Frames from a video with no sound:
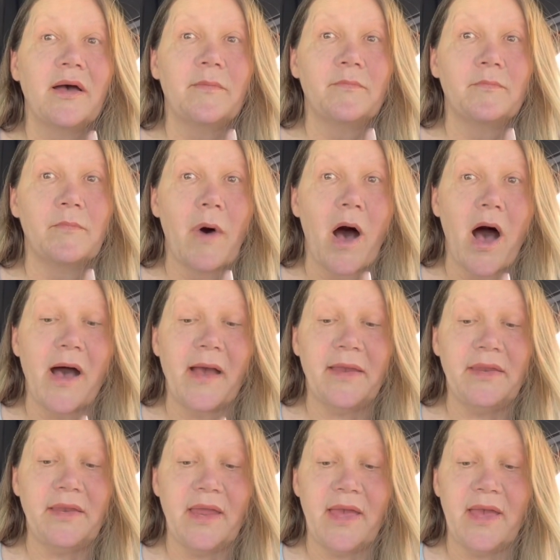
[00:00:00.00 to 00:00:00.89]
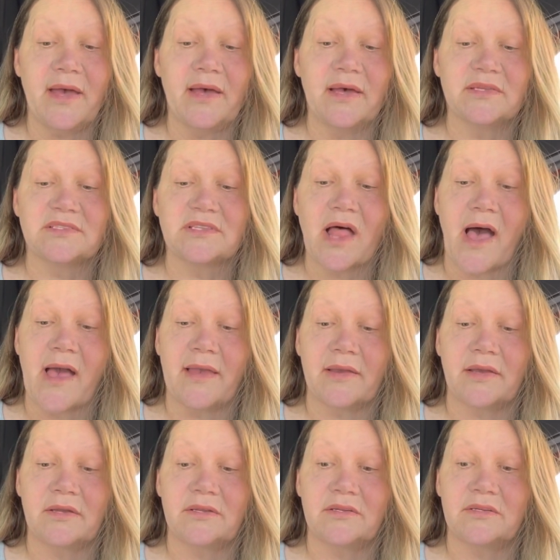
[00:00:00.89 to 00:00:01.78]
Mine is
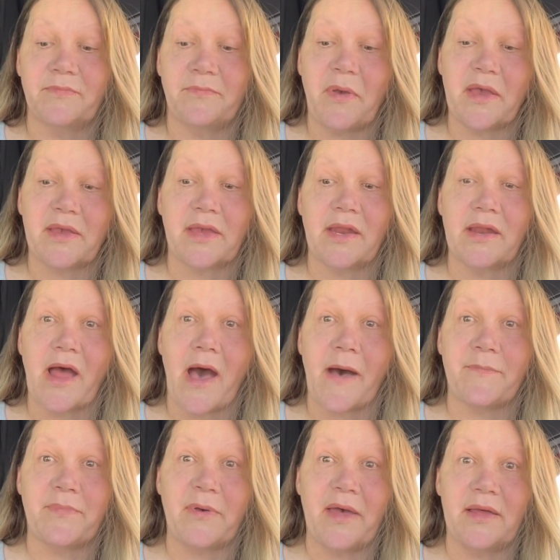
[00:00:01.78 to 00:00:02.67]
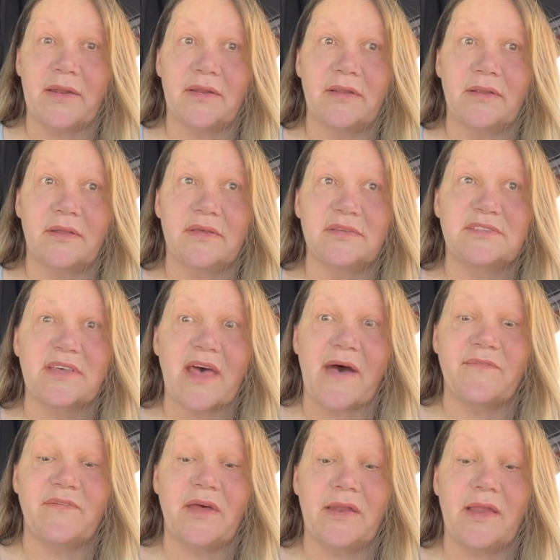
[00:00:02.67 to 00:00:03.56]
like picking up at
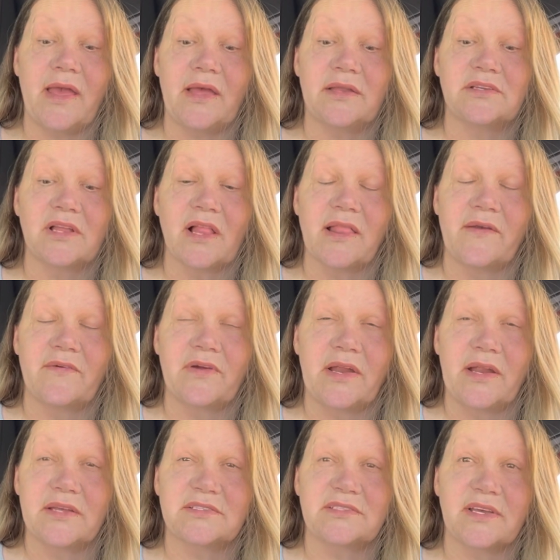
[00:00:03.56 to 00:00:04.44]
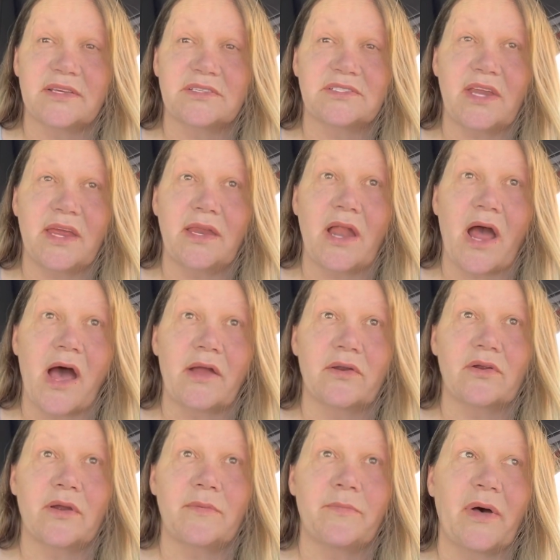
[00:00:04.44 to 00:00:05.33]
7 and delivering at
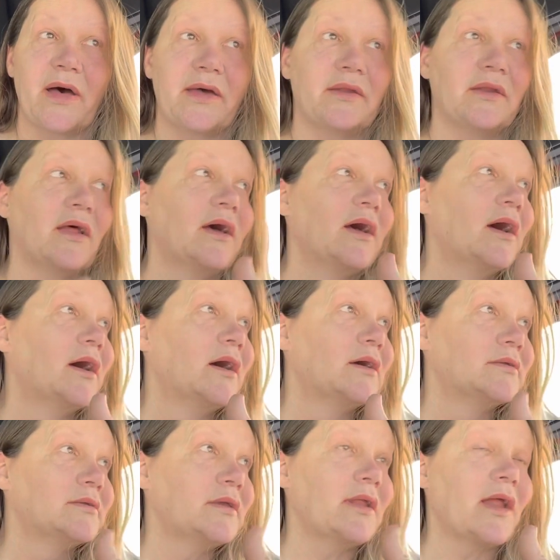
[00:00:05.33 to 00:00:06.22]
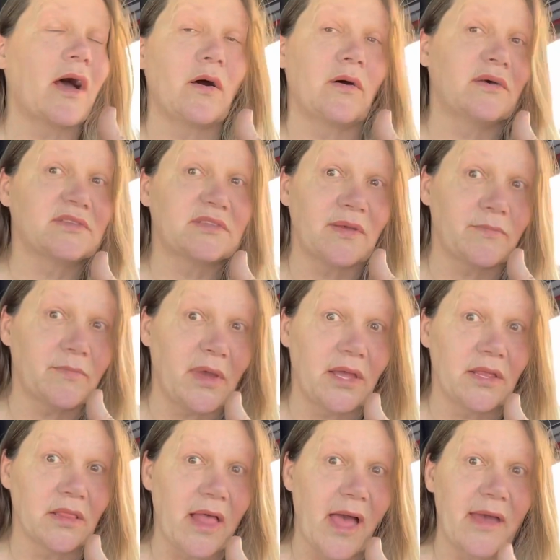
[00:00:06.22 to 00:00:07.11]
1600 but you know, is it
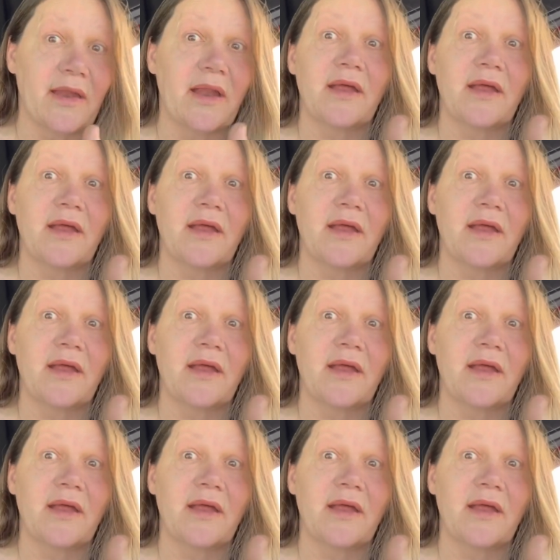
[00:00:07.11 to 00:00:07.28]
being late?